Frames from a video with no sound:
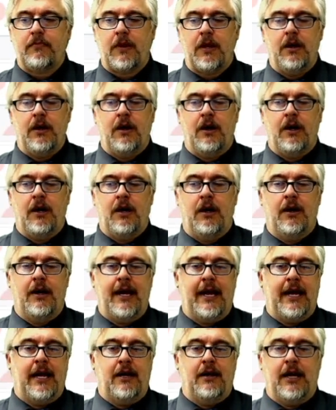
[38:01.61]

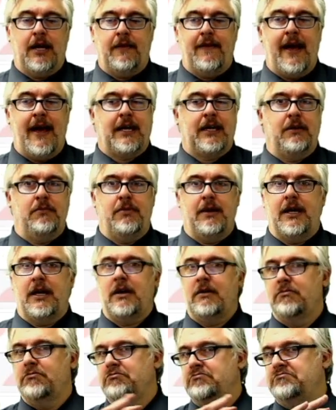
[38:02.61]
And that can
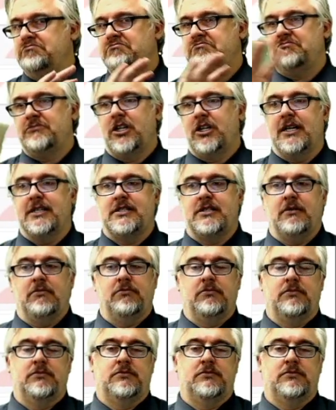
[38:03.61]
be custom.